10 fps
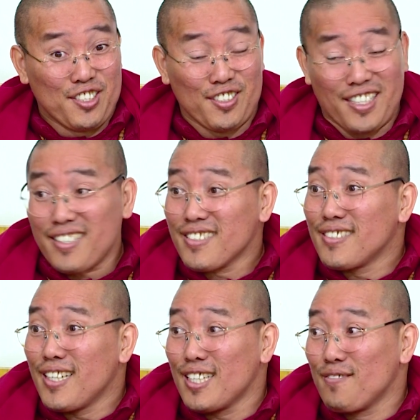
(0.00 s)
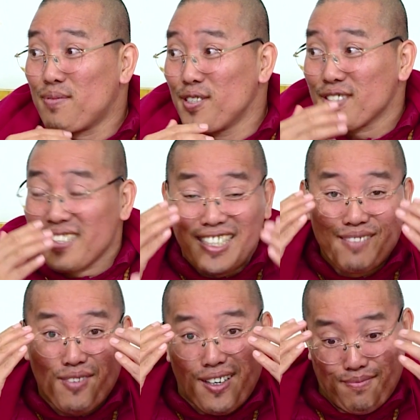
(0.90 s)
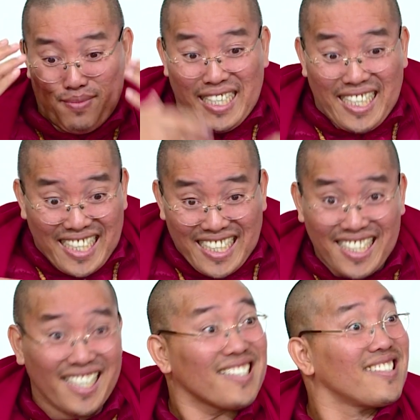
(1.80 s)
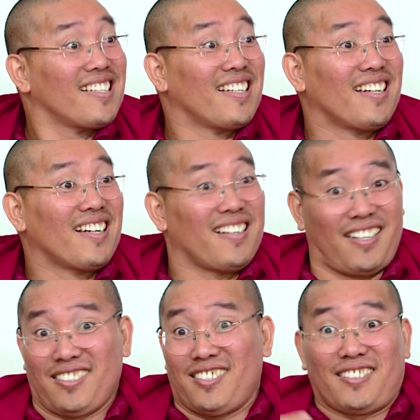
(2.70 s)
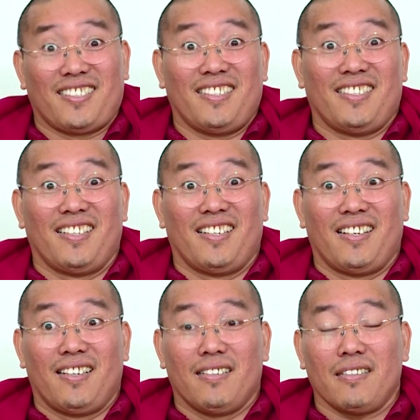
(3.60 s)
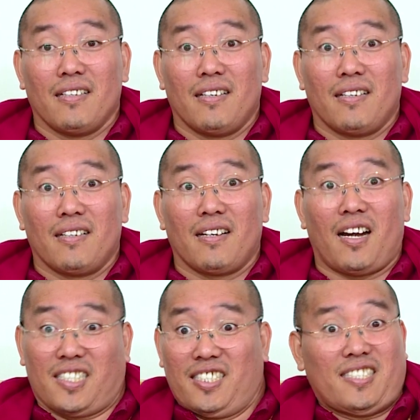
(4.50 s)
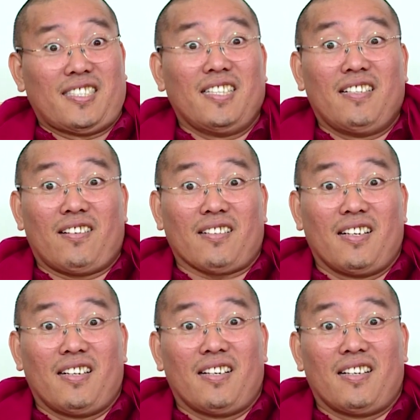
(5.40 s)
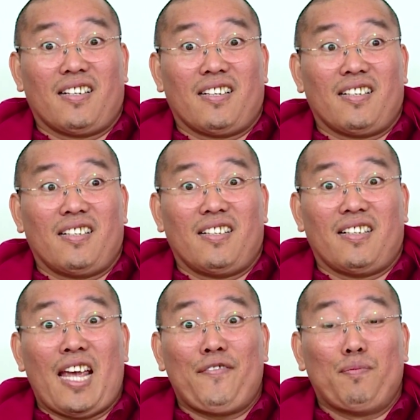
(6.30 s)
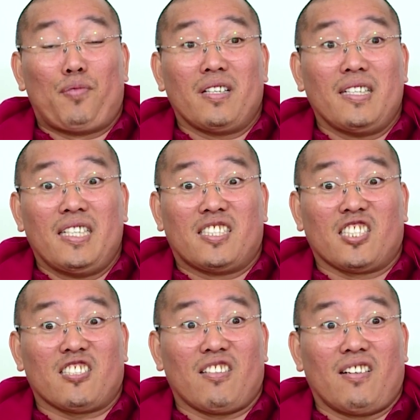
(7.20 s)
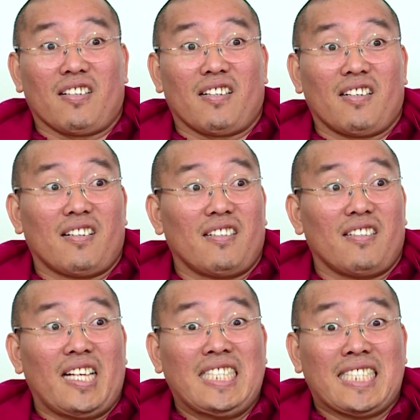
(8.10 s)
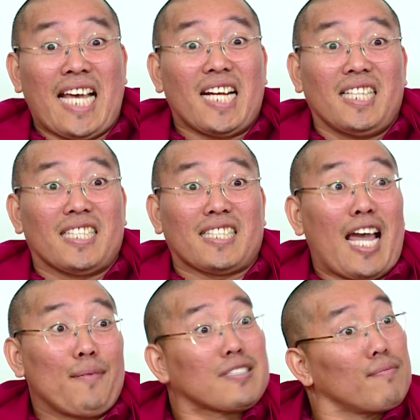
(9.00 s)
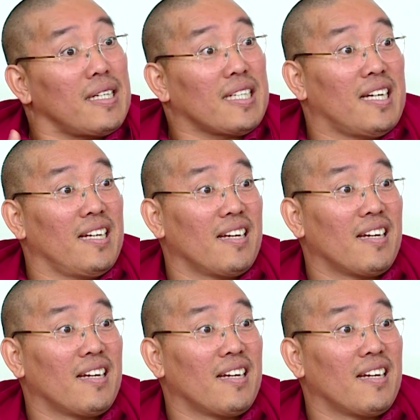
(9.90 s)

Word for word: There's no such thing as a negative person in my being, you know. I just see. I just see like everybody is just like exactly the same as me.